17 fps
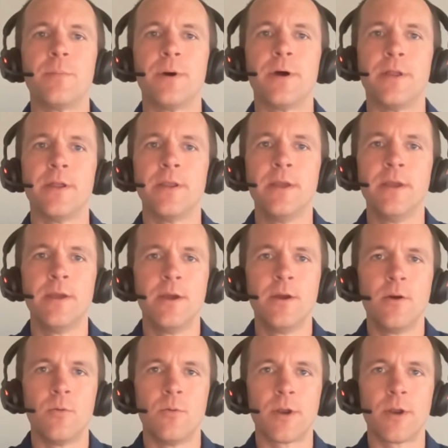but
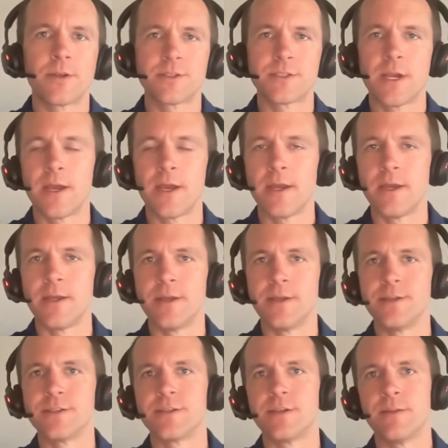what I'll say
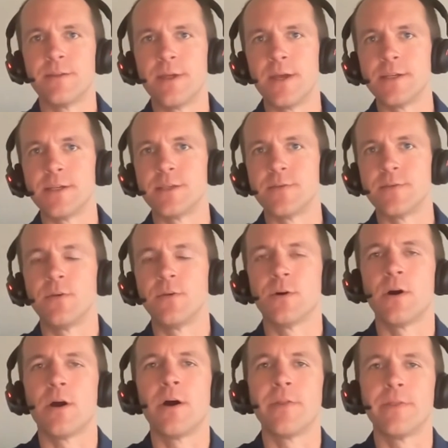is this if
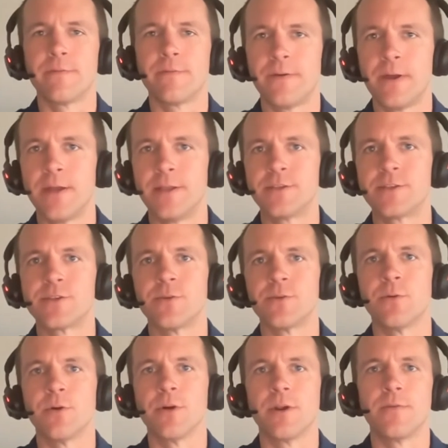you are on the fence
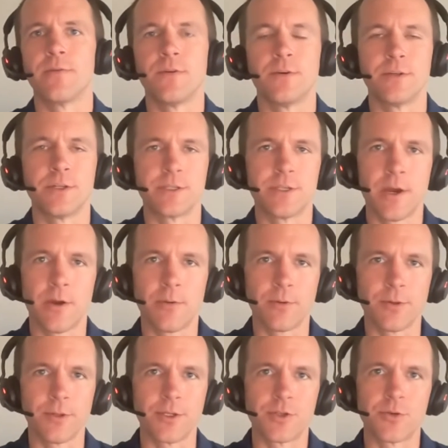or if you're just not
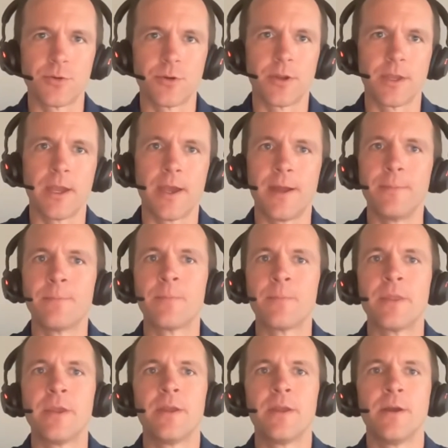really sure yet,
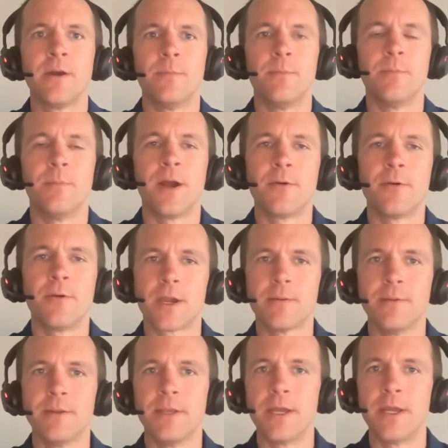my
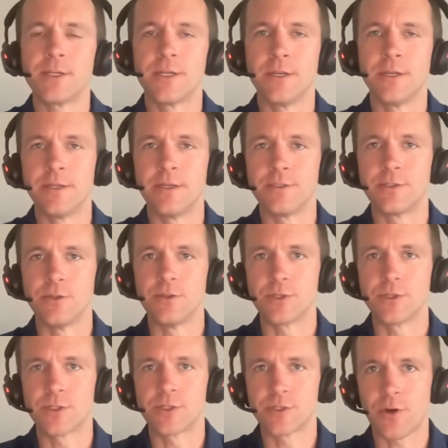recommendation is
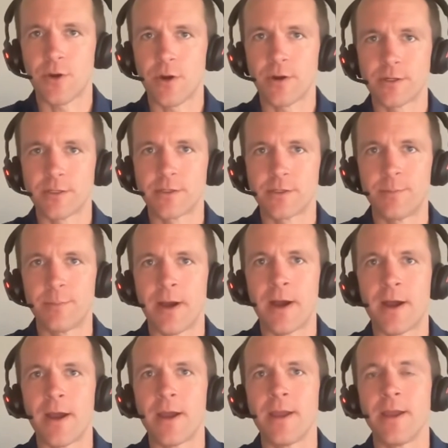to start
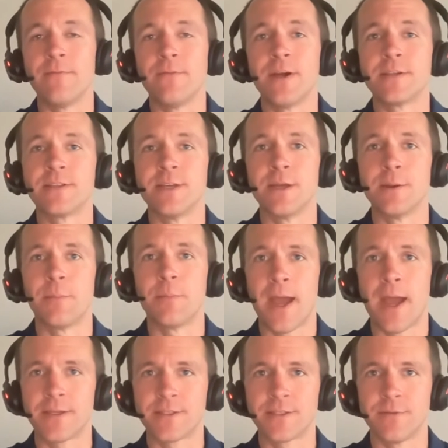by investing
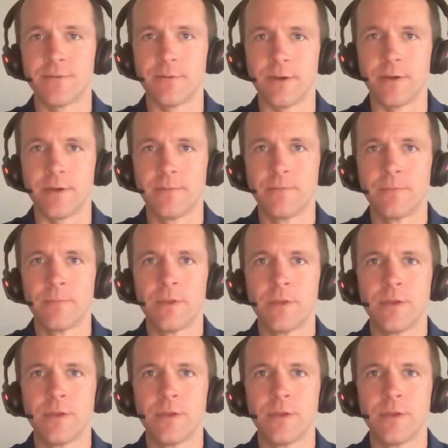passively.